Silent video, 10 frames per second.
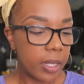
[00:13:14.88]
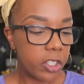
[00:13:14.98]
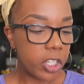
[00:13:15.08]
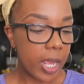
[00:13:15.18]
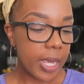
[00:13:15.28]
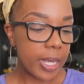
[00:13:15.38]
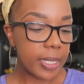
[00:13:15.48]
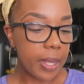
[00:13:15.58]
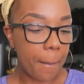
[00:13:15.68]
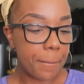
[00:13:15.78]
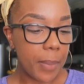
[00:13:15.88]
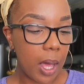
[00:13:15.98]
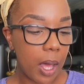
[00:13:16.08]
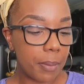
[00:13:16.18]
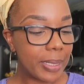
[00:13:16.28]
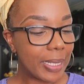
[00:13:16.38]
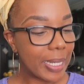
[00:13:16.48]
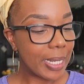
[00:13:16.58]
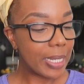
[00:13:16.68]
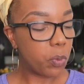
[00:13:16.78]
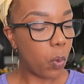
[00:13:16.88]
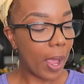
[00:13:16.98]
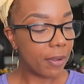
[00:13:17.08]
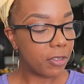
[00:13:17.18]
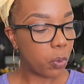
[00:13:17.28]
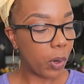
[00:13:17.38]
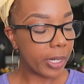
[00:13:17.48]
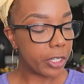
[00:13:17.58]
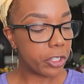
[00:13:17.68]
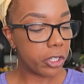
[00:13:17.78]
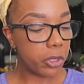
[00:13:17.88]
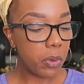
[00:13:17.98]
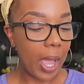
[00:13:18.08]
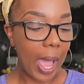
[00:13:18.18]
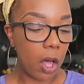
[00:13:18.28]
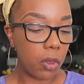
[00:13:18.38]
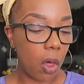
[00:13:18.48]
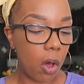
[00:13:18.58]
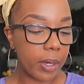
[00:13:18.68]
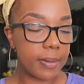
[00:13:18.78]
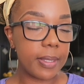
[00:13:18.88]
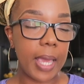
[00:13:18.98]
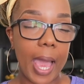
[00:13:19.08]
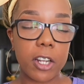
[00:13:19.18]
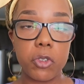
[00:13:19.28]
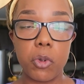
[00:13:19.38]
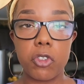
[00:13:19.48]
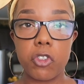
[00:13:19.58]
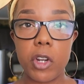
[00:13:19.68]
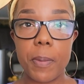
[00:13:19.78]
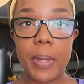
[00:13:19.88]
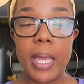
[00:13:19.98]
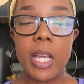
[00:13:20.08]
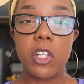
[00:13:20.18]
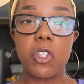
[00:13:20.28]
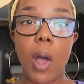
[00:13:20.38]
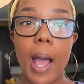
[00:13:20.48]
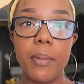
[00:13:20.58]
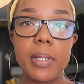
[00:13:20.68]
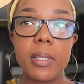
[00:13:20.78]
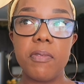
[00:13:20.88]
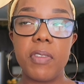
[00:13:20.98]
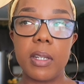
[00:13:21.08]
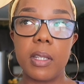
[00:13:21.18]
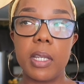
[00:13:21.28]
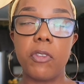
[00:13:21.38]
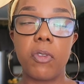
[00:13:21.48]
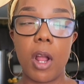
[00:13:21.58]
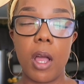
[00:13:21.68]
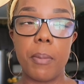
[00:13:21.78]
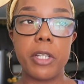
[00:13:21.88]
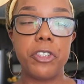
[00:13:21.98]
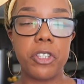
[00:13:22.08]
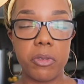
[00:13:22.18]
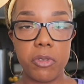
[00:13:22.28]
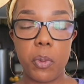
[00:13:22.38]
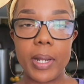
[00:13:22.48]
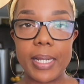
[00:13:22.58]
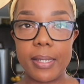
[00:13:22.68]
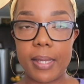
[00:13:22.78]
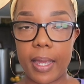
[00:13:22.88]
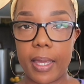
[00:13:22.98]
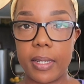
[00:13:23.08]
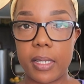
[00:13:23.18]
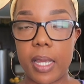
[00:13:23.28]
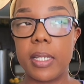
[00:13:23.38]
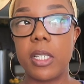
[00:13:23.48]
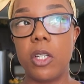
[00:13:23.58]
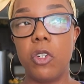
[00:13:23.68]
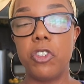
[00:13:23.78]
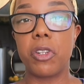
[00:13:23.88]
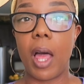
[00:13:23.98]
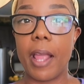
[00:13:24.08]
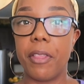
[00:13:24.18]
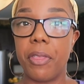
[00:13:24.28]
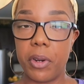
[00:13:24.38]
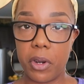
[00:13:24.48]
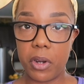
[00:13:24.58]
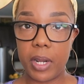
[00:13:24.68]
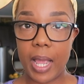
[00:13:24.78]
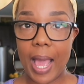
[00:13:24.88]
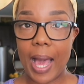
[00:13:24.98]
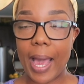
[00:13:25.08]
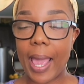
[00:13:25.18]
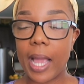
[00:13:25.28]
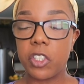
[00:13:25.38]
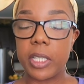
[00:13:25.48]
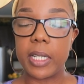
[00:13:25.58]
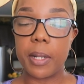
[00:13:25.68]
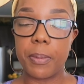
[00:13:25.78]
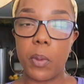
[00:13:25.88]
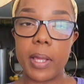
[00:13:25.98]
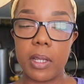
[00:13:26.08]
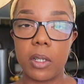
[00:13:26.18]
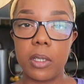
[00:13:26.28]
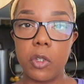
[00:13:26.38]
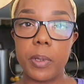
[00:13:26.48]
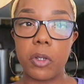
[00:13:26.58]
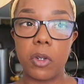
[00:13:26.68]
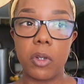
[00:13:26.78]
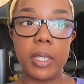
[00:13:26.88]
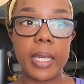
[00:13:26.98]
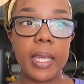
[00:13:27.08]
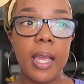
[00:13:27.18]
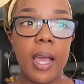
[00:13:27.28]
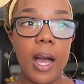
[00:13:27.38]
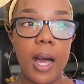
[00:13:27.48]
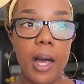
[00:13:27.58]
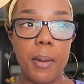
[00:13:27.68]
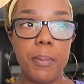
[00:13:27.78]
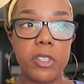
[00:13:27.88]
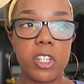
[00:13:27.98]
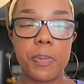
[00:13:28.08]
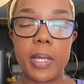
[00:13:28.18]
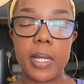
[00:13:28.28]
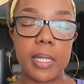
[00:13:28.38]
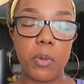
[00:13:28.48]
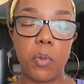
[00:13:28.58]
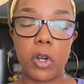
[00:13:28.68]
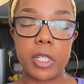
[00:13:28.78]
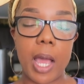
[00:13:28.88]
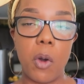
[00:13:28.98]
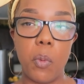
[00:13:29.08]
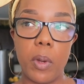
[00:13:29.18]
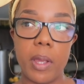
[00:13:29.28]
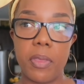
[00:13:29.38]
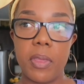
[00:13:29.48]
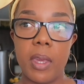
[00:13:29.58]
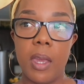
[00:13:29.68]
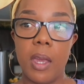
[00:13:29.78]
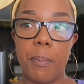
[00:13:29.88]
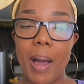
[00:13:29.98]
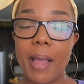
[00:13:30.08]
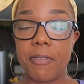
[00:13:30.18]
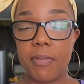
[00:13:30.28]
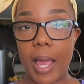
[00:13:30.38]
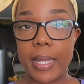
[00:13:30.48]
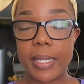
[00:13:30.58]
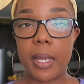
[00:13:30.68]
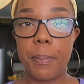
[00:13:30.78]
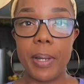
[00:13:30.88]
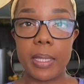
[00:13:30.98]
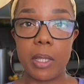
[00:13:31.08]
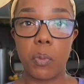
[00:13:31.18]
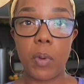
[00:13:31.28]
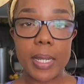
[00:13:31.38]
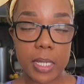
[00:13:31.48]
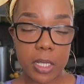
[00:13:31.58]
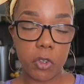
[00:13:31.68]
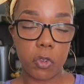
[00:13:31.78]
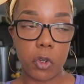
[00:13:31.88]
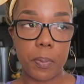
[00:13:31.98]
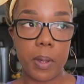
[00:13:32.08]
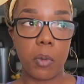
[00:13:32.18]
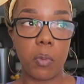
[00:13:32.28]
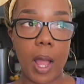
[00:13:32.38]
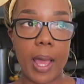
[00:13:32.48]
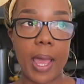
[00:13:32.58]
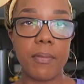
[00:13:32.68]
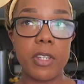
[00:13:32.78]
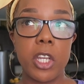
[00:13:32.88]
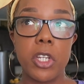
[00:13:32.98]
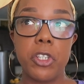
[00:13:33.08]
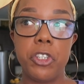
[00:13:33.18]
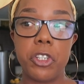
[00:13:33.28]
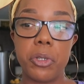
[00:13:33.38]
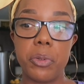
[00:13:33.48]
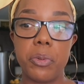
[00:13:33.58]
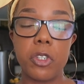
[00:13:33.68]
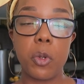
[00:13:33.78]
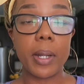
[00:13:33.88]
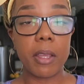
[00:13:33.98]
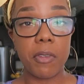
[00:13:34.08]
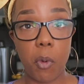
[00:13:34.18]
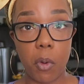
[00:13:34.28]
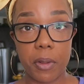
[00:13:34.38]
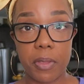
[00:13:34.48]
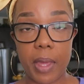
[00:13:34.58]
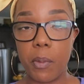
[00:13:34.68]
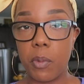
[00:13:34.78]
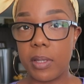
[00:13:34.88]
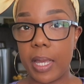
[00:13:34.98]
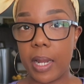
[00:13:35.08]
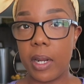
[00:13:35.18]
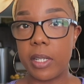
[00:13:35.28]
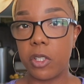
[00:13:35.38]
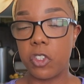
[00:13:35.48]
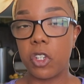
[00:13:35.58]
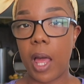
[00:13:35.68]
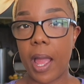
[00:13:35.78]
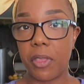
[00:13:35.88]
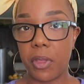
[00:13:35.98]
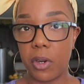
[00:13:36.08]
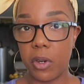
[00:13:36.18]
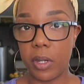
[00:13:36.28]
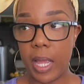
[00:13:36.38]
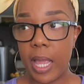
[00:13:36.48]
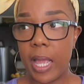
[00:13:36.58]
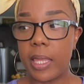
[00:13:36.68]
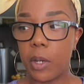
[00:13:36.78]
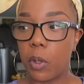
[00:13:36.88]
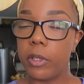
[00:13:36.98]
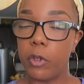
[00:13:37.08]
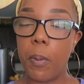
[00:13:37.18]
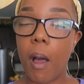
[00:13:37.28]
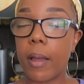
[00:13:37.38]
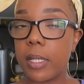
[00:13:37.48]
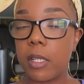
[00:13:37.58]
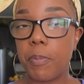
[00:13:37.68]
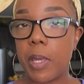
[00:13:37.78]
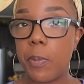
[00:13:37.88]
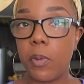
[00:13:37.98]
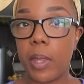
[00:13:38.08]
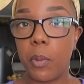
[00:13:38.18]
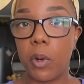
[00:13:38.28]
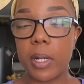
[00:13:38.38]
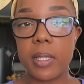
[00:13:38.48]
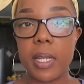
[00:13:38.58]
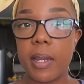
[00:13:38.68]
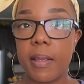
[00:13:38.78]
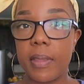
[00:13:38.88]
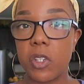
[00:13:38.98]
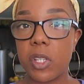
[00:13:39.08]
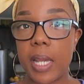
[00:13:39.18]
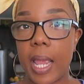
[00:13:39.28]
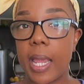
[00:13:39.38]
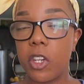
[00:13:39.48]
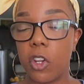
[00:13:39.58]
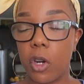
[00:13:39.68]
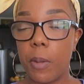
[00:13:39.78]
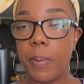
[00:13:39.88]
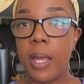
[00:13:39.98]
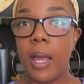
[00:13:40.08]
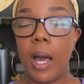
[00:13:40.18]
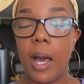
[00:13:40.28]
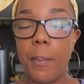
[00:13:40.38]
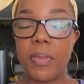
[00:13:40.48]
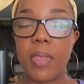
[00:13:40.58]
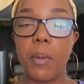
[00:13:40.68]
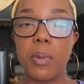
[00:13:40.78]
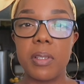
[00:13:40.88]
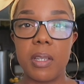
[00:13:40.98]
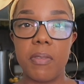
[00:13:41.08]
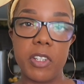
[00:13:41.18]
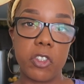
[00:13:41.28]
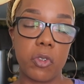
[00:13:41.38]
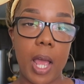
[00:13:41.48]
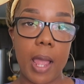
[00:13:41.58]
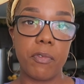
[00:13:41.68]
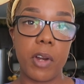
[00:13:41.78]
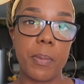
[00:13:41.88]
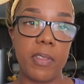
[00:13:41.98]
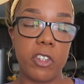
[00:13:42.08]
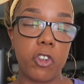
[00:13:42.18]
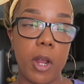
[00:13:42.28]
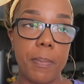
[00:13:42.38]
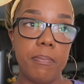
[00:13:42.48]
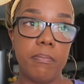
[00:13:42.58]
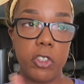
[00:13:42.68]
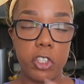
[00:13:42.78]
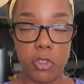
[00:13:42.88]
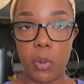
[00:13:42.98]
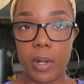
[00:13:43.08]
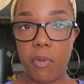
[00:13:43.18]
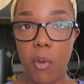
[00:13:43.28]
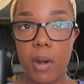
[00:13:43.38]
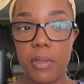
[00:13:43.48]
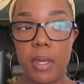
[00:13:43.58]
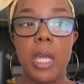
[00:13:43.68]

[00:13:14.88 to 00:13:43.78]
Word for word: Jay's mom T's wife 22. How long is the actual trip? So I was in Finland from June 22nd until July 3rd. I actually ended up going there a little bit early um, just because it worked out with my flight, but the rest of the group arrived June 24th and was there until July 3rd. There were little pockets of people that were extending their stay in Europe, um, but that was the official time frame of the trip, June 24th